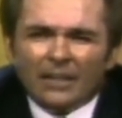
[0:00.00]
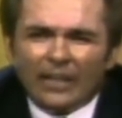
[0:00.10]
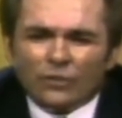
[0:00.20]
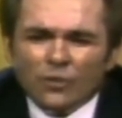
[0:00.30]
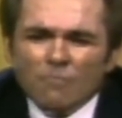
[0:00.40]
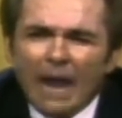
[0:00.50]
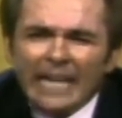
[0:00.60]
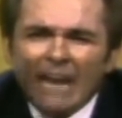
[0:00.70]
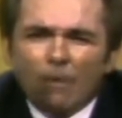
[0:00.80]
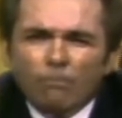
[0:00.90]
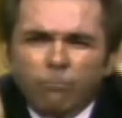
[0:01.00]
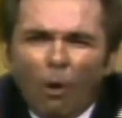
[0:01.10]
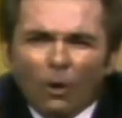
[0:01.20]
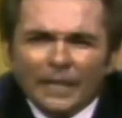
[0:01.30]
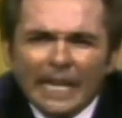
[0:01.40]
that you might have a
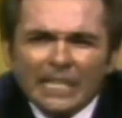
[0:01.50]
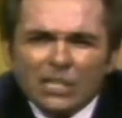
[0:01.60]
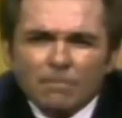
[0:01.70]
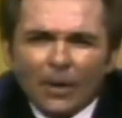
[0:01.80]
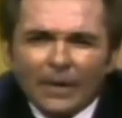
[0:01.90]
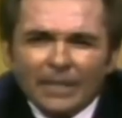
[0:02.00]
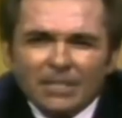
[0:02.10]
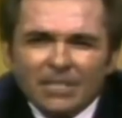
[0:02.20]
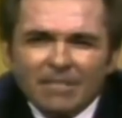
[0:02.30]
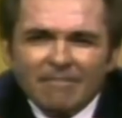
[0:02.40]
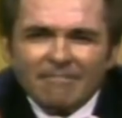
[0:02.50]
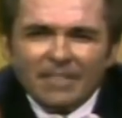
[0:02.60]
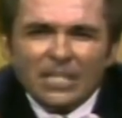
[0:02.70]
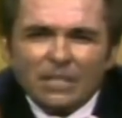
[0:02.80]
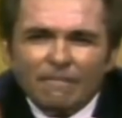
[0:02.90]
born-again experience
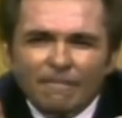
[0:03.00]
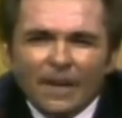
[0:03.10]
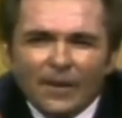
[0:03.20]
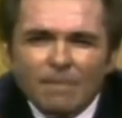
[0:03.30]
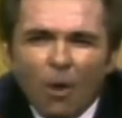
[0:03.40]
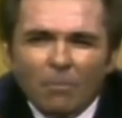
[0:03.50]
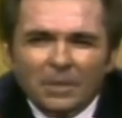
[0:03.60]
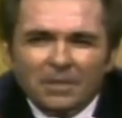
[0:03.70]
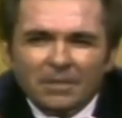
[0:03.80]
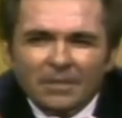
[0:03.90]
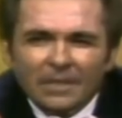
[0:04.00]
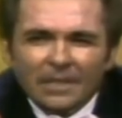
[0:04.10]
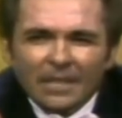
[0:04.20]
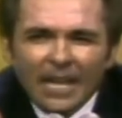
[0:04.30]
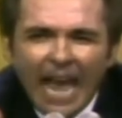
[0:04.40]
this very moment,
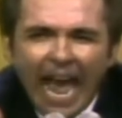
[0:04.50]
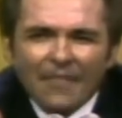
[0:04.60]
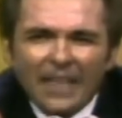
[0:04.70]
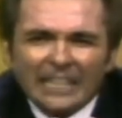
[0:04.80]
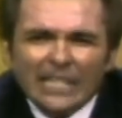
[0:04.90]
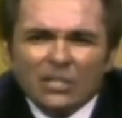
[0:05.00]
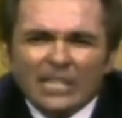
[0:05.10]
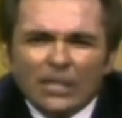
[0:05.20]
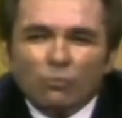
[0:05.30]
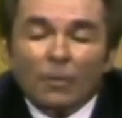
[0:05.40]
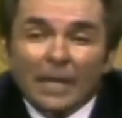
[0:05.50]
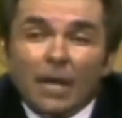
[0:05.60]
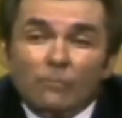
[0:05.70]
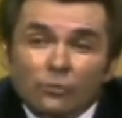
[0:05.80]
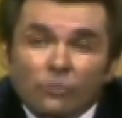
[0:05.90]
and that these things will
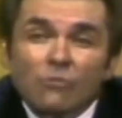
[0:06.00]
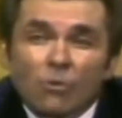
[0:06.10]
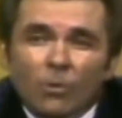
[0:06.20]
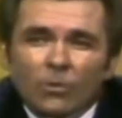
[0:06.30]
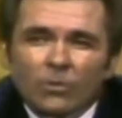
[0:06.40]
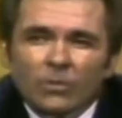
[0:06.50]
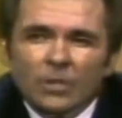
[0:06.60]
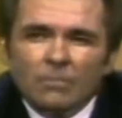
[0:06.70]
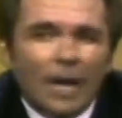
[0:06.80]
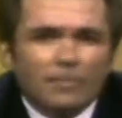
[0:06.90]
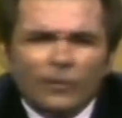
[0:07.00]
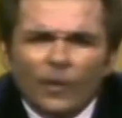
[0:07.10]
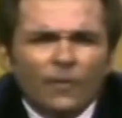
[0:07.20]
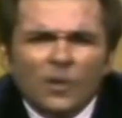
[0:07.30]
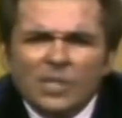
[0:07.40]
become true, perhaps for
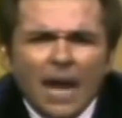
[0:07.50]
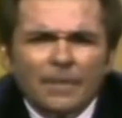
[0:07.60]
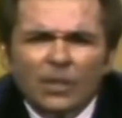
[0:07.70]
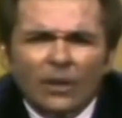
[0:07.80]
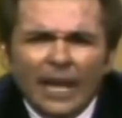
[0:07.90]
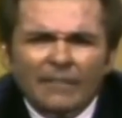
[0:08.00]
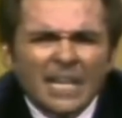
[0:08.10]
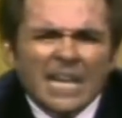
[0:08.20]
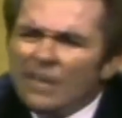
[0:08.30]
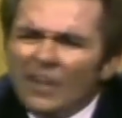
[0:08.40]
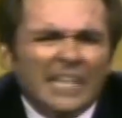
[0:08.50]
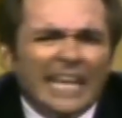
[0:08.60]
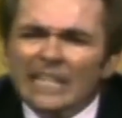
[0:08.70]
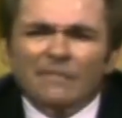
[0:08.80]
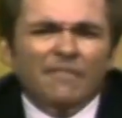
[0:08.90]
the first time in your life. If you
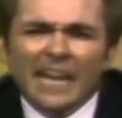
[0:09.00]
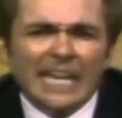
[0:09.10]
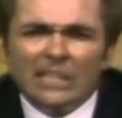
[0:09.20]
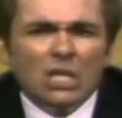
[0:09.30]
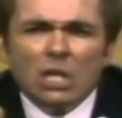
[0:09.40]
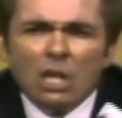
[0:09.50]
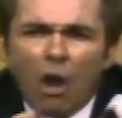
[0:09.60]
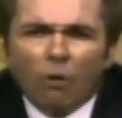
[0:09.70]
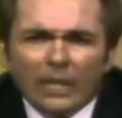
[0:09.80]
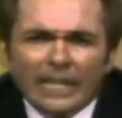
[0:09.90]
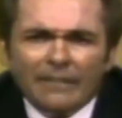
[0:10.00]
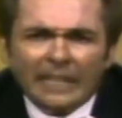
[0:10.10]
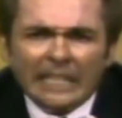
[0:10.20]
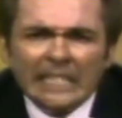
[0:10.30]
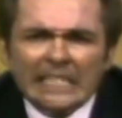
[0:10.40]
cannot find holy
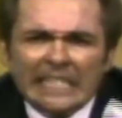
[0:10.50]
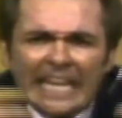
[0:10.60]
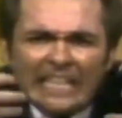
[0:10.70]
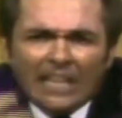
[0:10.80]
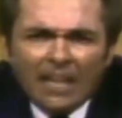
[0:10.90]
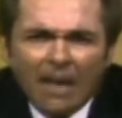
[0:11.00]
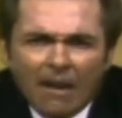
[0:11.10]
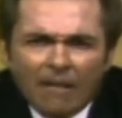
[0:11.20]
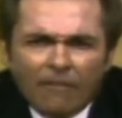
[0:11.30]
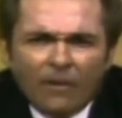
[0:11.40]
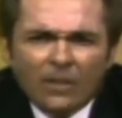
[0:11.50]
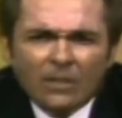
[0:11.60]
living and love